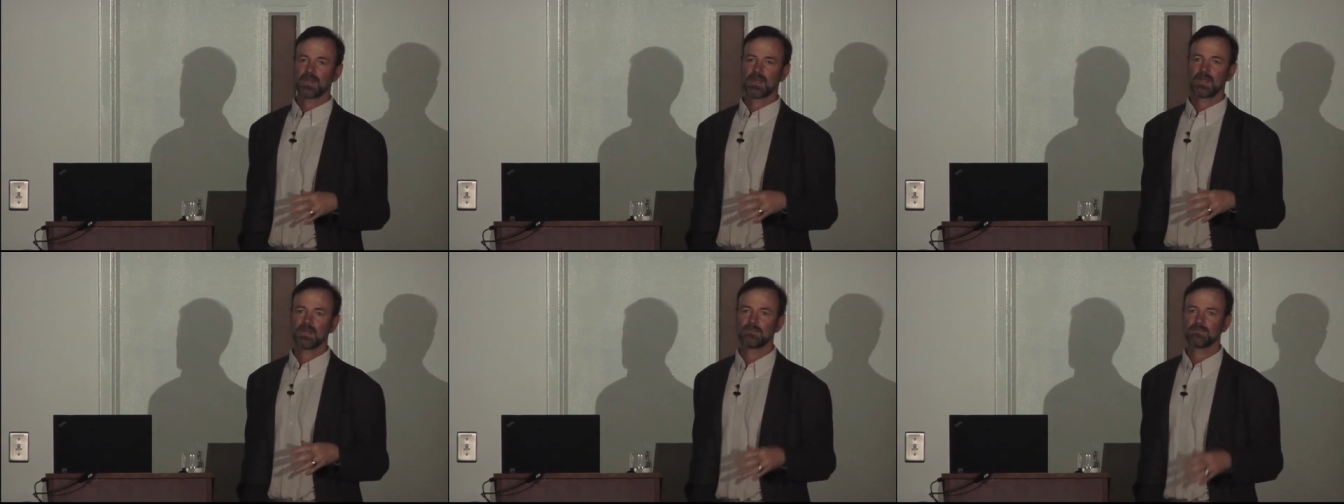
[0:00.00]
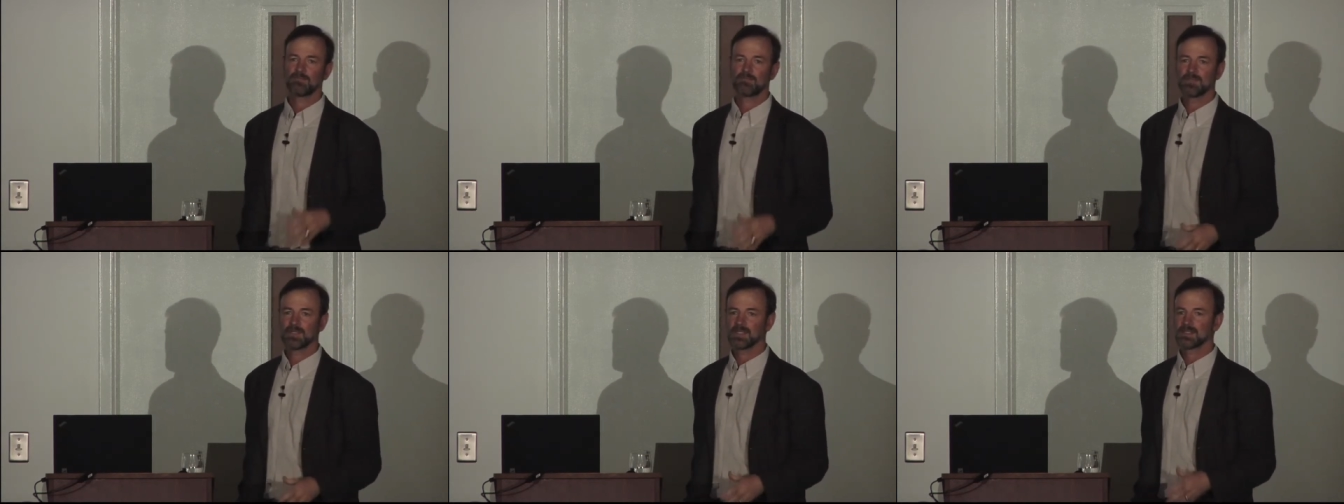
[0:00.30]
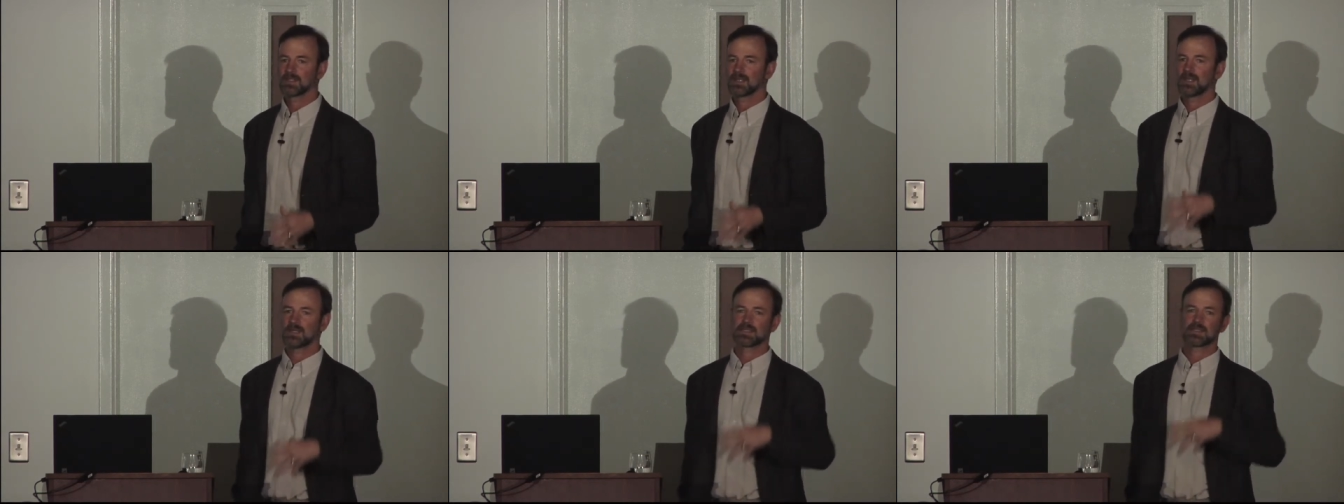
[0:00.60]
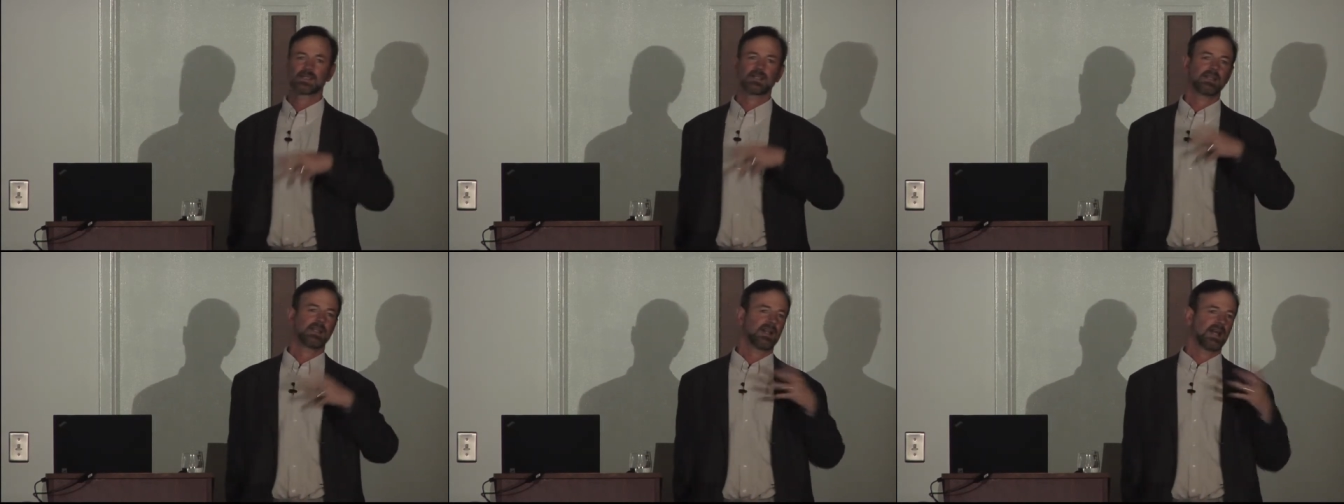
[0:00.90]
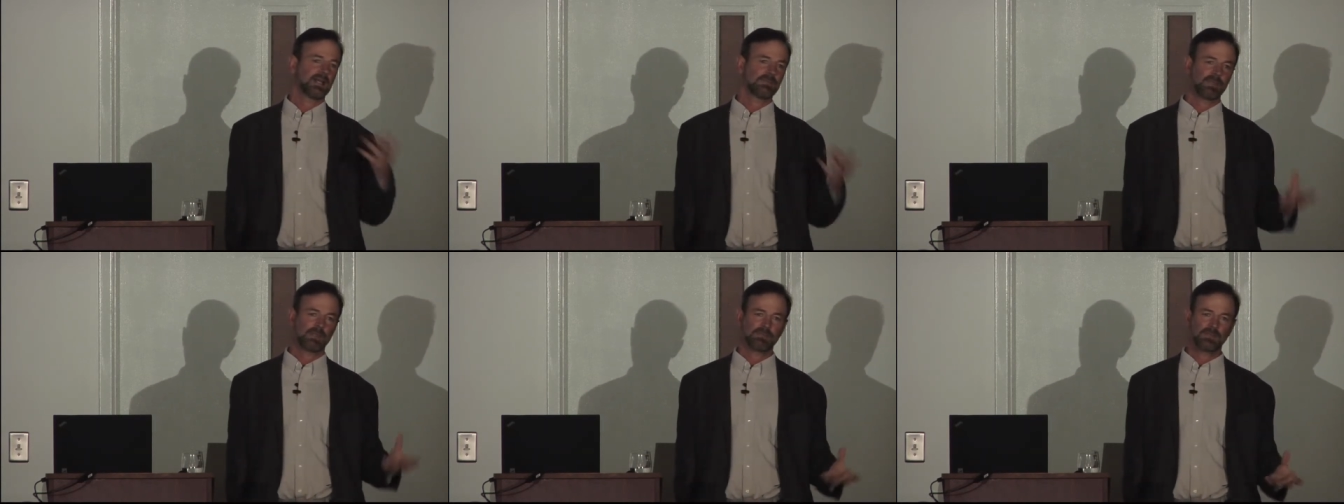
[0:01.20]
And these guys
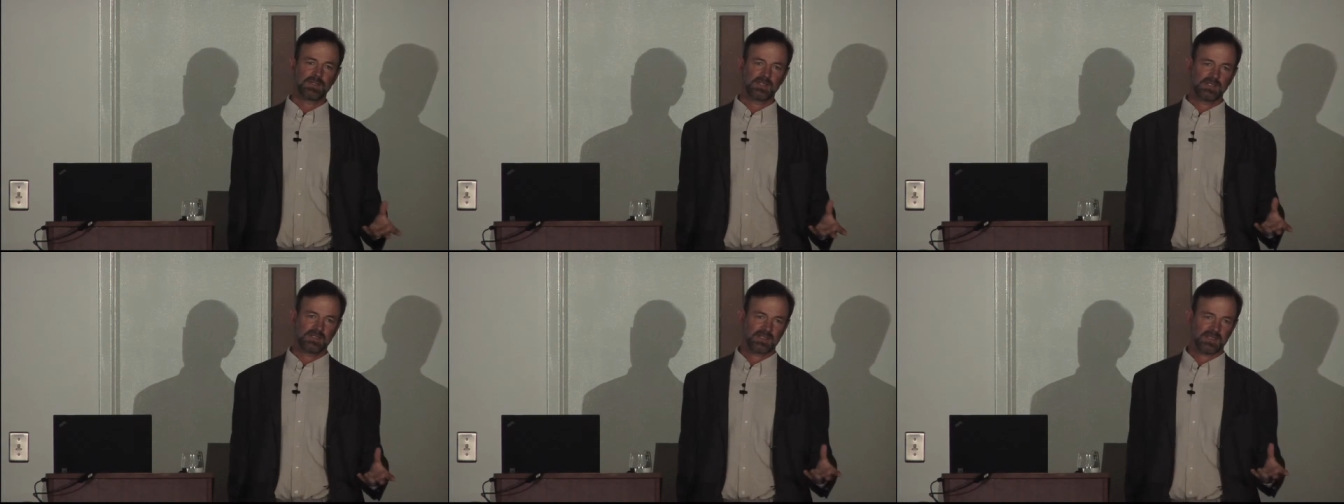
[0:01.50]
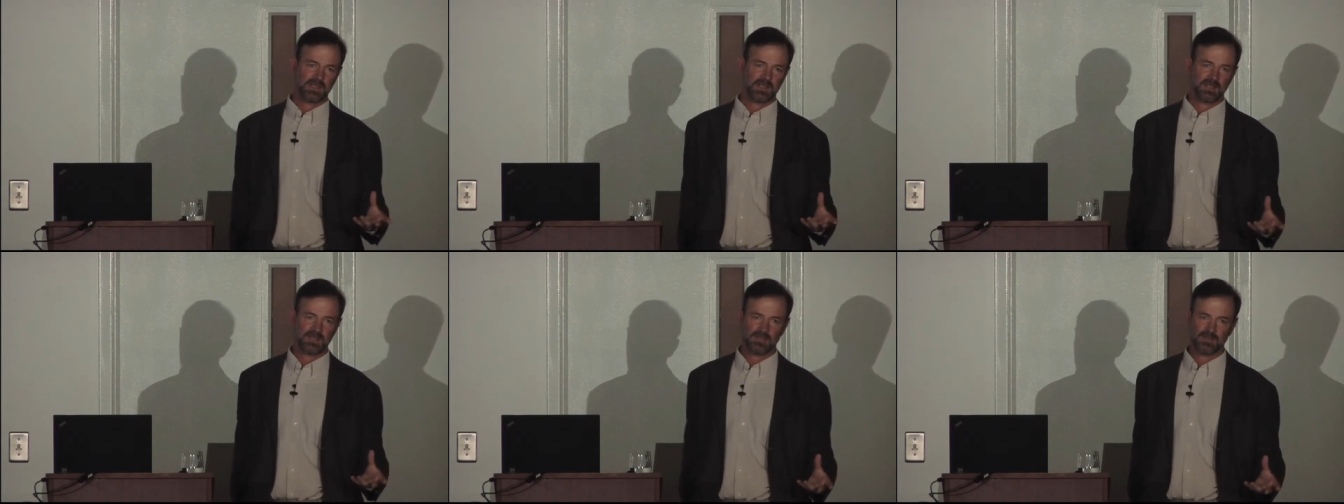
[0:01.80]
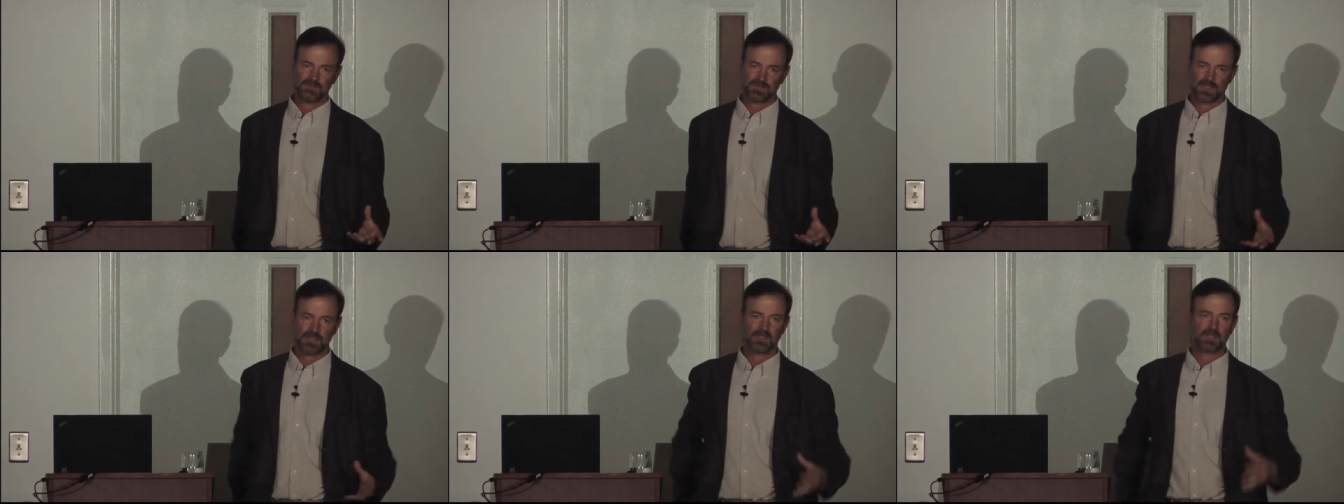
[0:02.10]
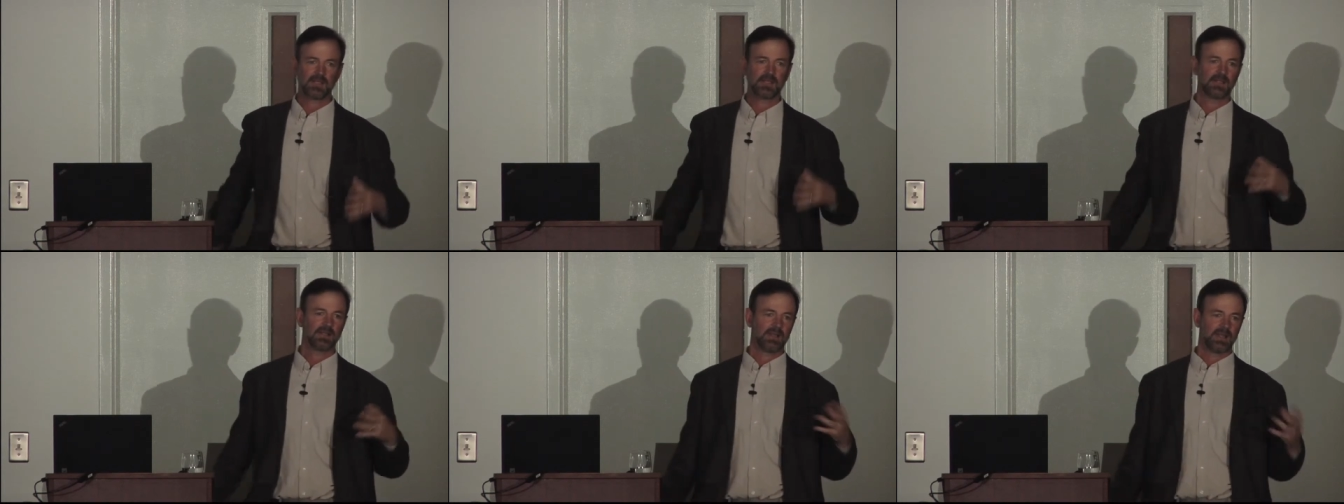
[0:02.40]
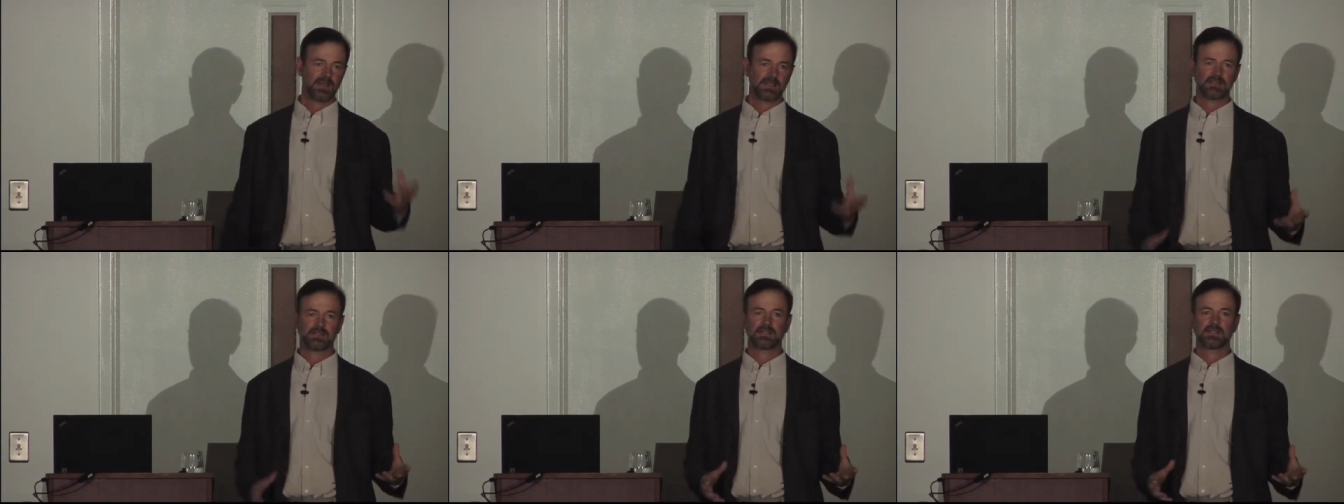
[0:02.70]
climb up in these caves and
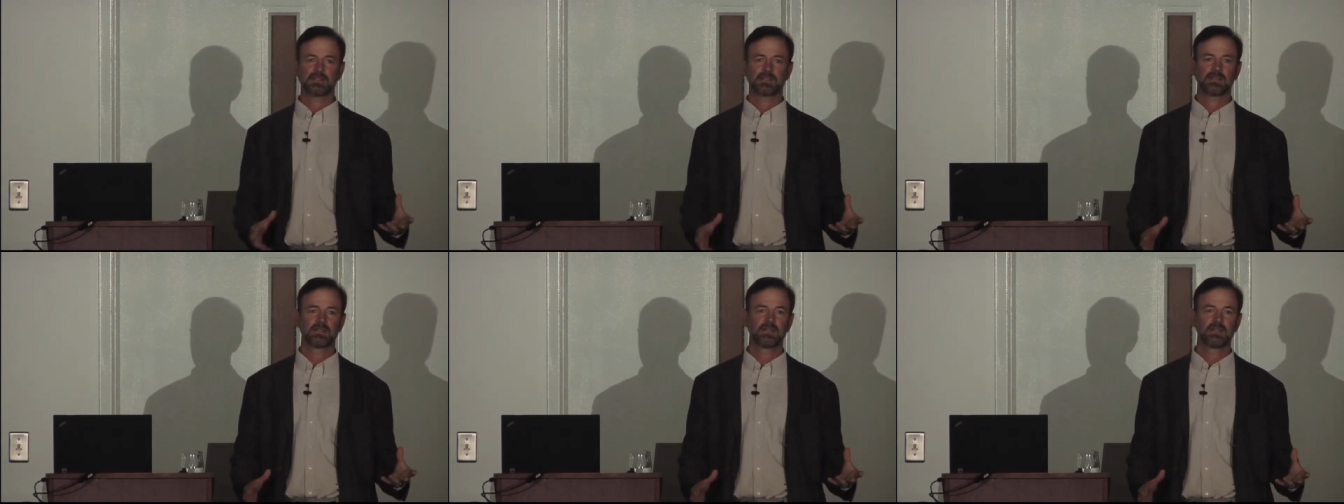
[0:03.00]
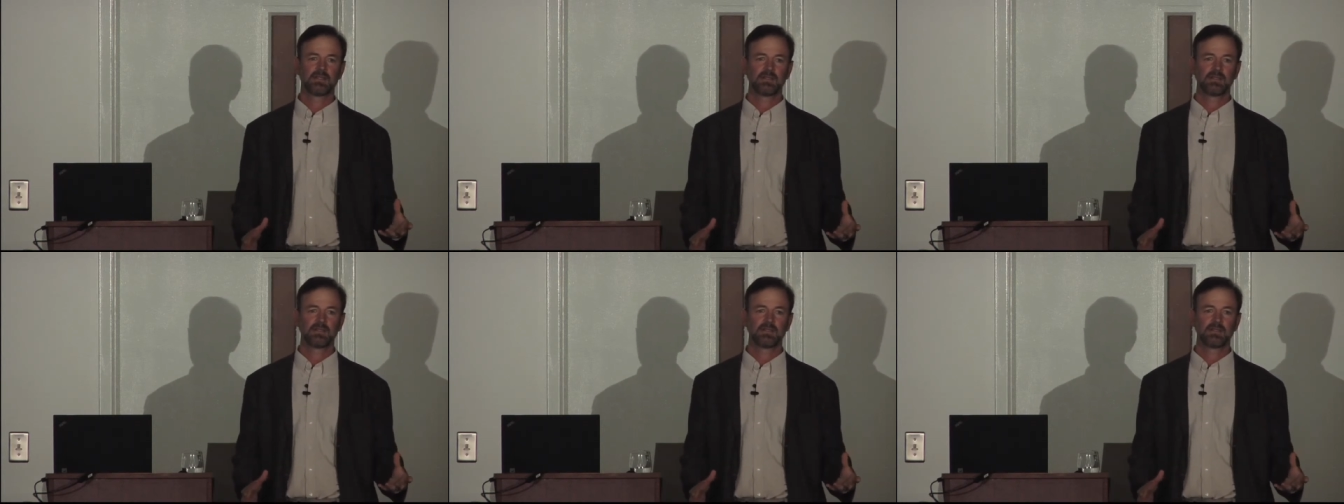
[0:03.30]
collect it